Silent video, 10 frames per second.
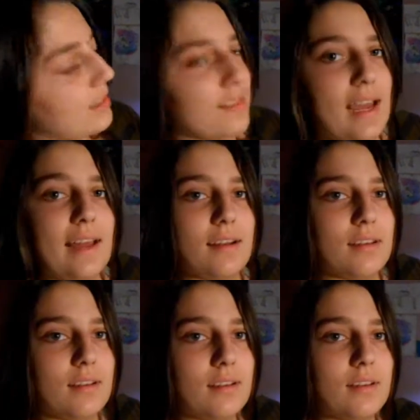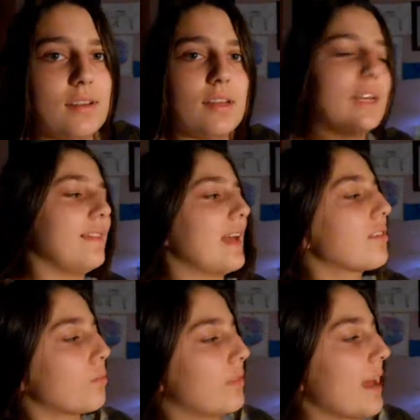like that. And
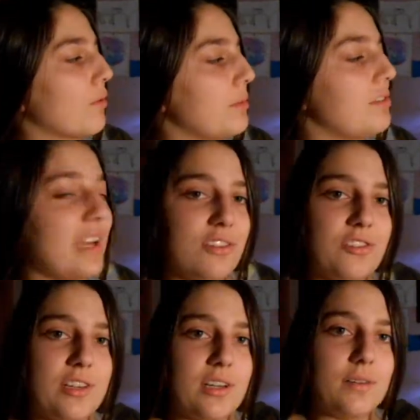that will be texture.